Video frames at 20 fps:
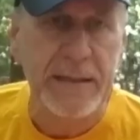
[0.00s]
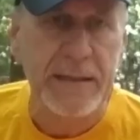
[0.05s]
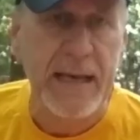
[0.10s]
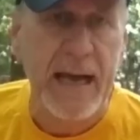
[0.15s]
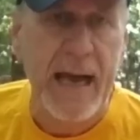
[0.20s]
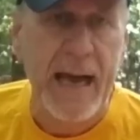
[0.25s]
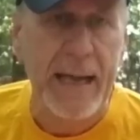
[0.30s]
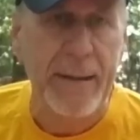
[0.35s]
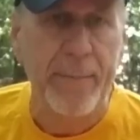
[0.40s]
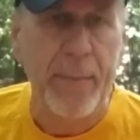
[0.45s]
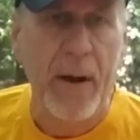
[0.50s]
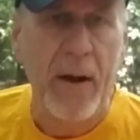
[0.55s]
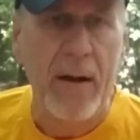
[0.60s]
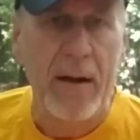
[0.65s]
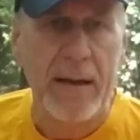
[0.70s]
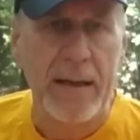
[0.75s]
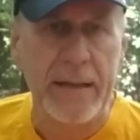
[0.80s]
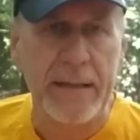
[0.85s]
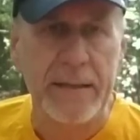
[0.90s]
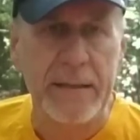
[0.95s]
side
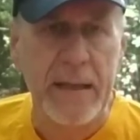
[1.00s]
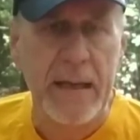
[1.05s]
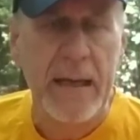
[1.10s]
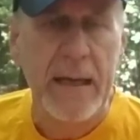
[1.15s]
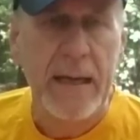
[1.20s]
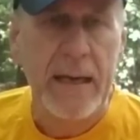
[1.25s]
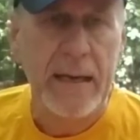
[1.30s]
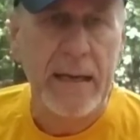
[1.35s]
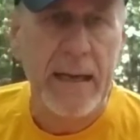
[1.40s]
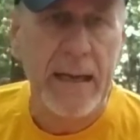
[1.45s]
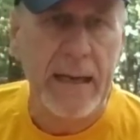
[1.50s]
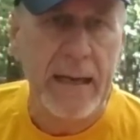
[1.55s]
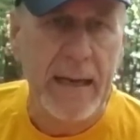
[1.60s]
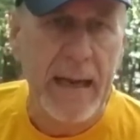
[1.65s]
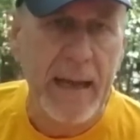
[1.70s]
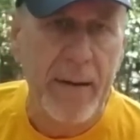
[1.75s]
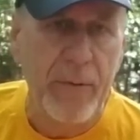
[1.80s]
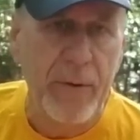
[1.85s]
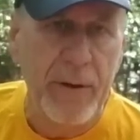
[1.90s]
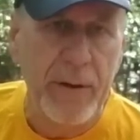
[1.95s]
pockets, that
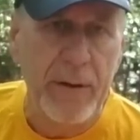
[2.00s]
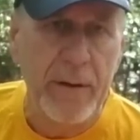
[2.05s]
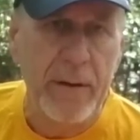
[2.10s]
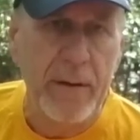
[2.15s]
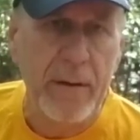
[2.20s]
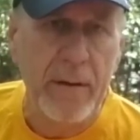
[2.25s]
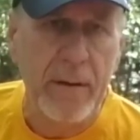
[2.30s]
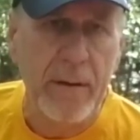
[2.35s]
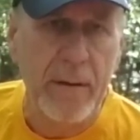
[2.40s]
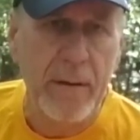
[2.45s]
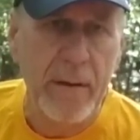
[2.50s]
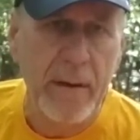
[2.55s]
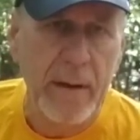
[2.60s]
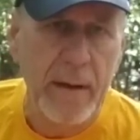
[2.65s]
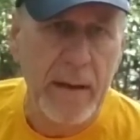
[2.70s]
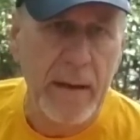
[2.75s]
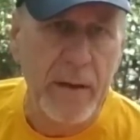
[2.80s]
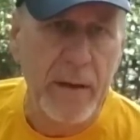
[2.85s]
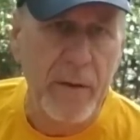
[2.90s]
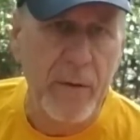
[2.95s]
they would,
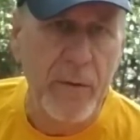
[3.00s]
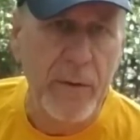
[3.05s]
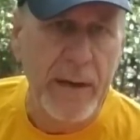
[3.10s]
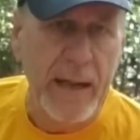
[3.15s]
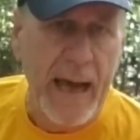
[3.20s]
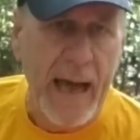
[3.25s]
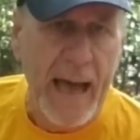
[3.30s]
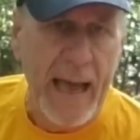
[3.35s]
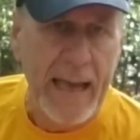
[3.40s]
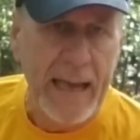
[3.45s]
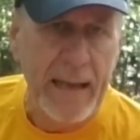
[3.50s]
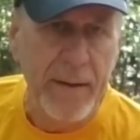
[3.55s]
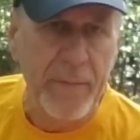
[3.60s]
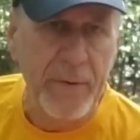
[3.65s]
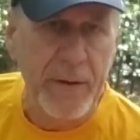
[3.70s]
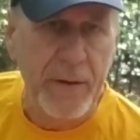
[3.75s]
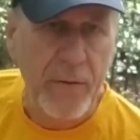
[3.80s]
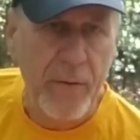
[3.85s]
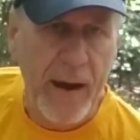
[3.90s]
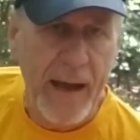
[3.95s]
during the hike, it
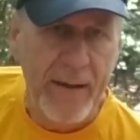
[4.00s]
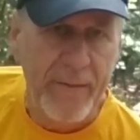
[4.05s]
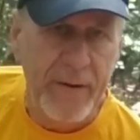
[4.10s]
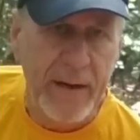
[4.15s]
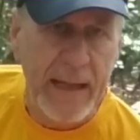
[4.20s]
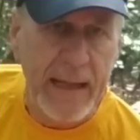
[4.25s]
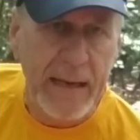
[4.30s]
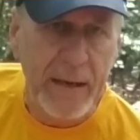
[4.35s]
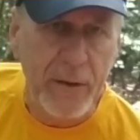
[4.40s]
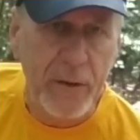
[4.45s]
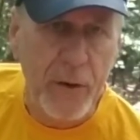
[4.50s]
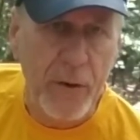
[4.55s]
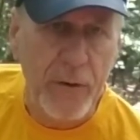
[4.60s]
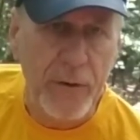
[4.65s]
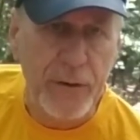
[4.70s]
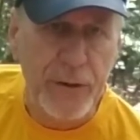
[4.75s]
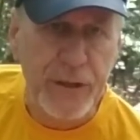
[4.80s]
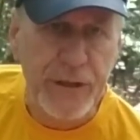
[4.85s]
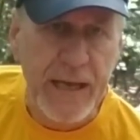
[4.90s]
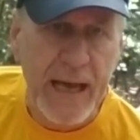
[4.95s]
would gravitate and
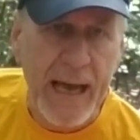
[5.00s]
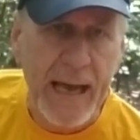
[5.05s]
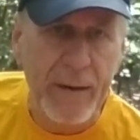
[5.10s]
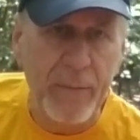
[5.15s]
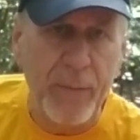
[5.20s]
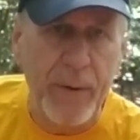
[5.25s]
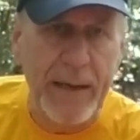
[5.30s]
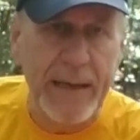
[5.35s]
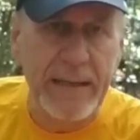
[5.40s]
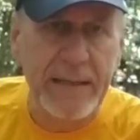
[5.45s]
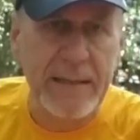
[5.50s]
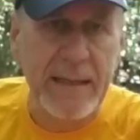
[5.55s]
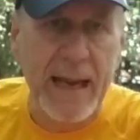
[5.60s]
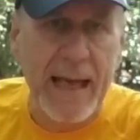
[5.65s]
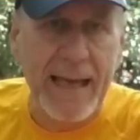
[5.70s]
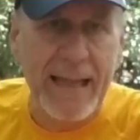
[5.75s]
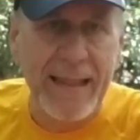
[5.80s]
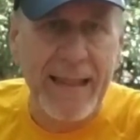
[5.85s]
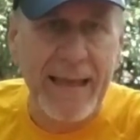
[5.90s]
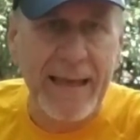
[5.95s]
turn sideways
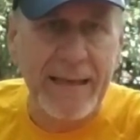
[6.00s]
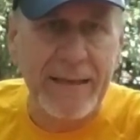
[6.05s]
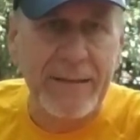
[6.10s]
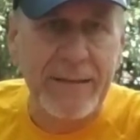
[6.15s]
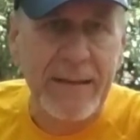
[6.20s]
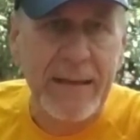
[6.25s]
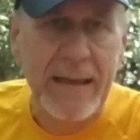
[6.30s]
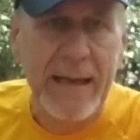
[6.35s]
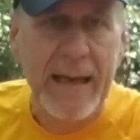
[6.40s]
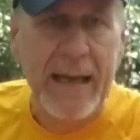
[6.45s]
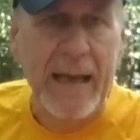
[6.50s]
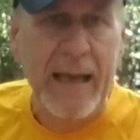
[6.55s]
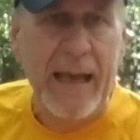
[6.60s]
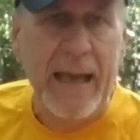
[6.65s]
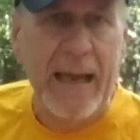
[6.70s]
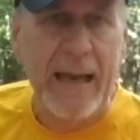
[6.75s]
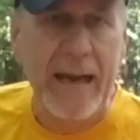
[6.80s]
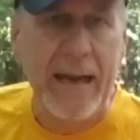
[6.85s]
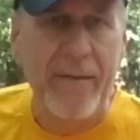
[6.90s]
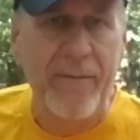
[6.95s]
like this.
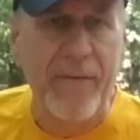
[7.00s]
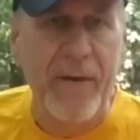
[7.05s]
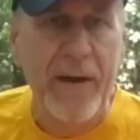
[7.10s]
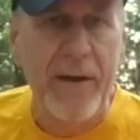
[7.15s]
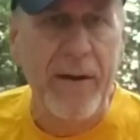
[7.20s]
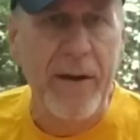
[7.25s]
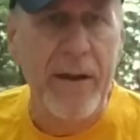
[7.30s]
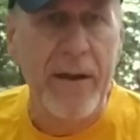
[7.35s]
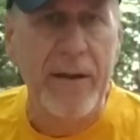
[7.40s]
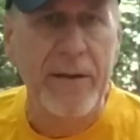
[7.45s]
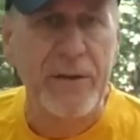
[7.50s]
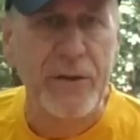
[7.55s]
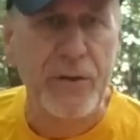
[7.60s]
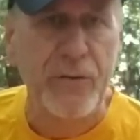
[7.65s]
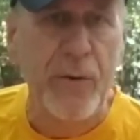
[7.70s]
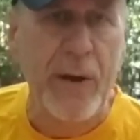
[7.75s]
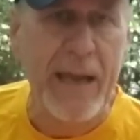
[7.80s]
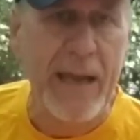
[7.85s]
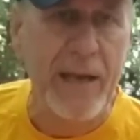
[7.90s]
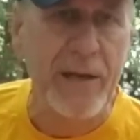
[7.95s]
And a very
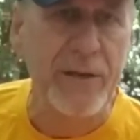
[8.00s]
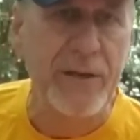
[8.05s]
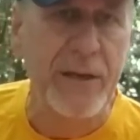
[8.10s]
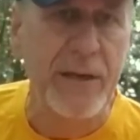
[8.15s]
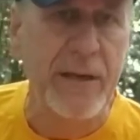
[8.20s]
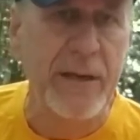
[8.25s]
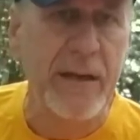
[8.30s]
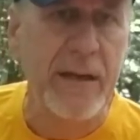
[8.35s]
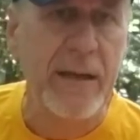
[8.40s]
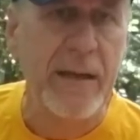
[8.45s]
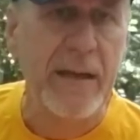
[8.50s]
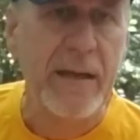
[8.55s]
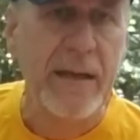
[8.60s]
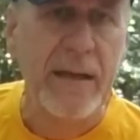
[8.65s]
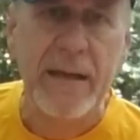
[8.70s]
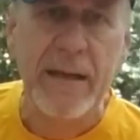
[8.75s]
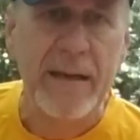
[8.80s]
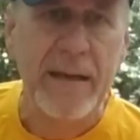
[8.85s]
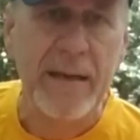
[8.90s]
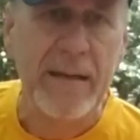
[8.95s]
strange and
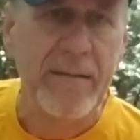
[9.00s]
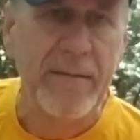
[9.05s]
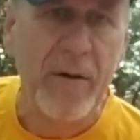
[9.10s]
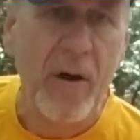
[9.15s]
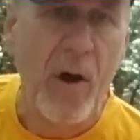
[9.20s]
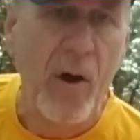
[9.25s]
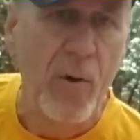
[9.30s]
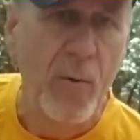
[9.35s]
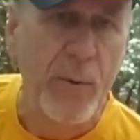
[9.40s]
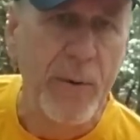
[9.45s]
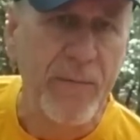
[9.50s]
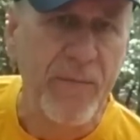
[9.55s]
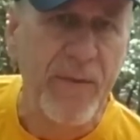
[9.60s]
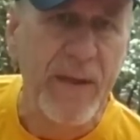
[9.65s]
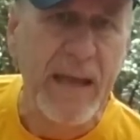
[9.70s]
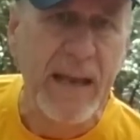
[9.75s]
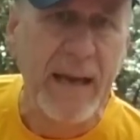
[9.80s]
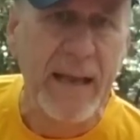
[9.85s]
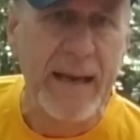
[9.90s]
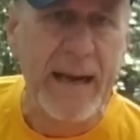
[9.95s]
awkward
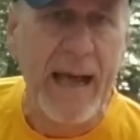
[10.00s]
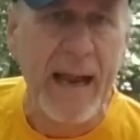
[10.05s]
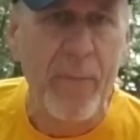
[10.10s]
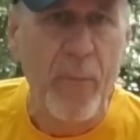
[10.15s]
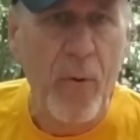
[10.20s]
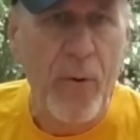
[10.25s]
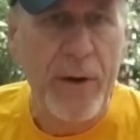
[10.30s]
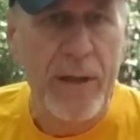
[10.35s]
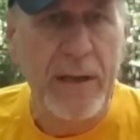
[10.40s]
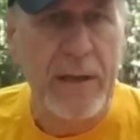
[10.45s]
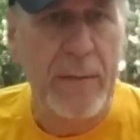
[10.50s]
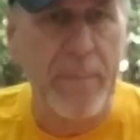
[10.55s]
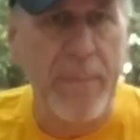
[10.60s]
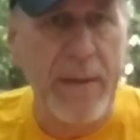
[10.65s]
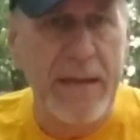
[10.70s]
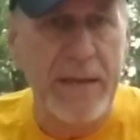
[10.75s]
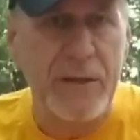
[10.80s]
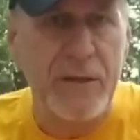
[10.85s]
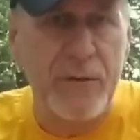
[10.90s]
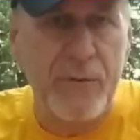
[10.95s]
feeling. I want it to
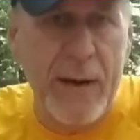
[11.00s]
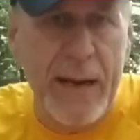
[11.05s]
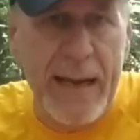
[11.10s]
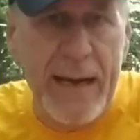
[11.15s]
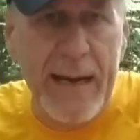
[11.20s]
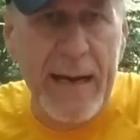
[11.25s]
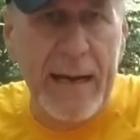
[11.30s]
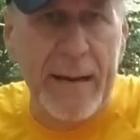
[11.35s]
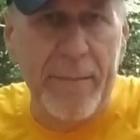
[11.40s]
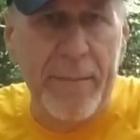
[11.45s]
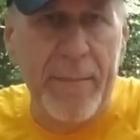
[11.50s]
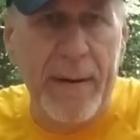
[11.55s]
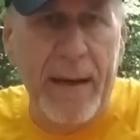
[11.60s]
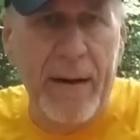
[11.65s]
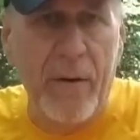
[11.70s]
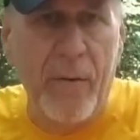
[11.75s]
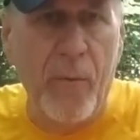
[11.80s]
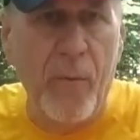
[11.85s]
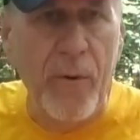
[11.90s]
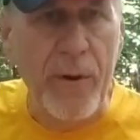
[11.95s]
be straight up. I
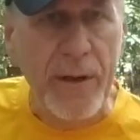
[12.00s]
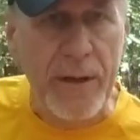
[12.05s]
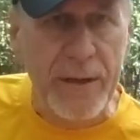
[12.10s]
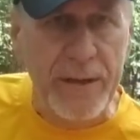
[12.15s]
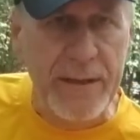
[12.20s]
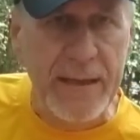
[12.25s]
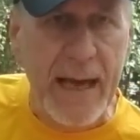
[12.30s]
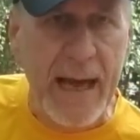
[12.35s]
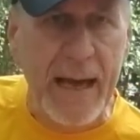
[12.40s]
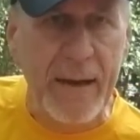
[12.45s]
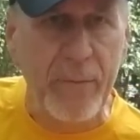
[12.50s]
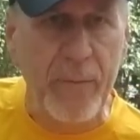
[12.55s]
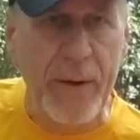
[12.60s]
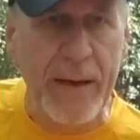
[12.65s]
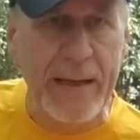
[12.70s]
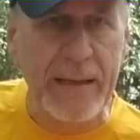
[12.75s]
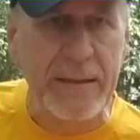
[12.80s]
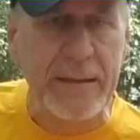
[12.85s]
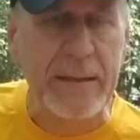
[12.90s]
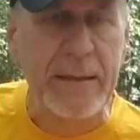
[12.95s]
don't want it
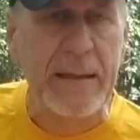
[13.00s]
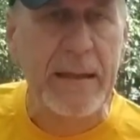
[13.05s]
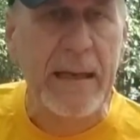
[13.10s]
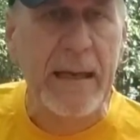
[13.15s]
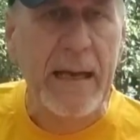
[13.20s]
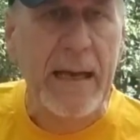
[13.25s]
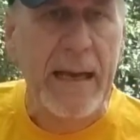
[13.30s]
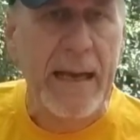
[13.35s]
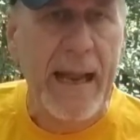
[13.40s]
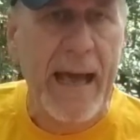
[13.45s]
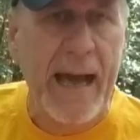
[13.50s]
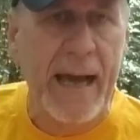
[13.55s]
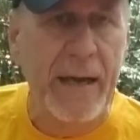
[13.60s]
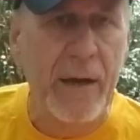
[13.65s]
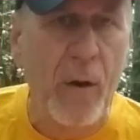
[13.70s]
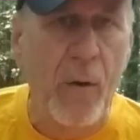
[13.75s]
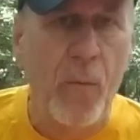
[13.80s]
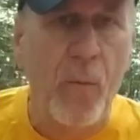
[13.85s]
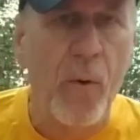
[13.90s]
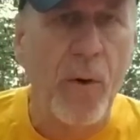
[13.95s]
sideways. Now, I
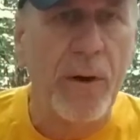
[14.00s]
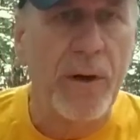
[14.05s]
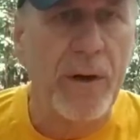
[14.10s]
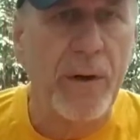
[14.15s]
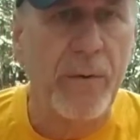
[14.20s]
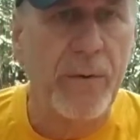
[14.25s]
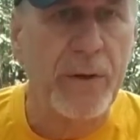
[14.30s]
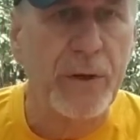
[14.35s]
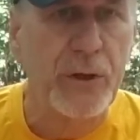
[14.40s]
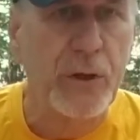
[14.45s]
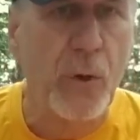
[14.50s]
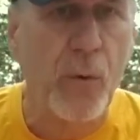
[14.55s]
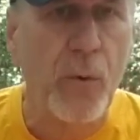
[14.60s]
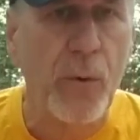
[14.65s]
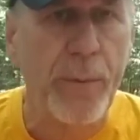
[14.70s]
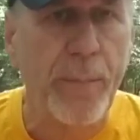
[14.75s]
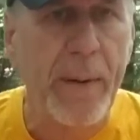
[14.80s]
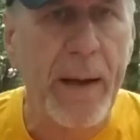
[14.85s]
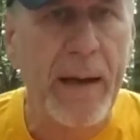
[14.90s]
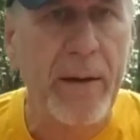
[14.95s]
don't want it on the
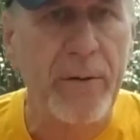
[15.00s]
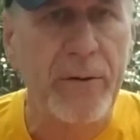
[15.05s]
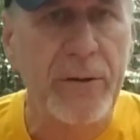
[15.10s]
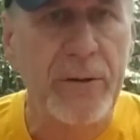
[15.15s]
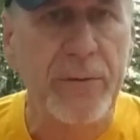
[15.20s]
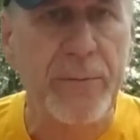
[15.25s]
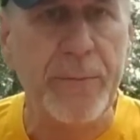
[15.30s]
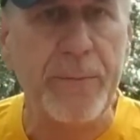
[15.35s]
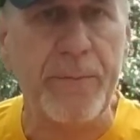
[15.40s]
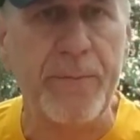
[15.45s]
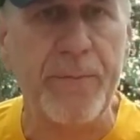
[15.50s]
shoulder pouch.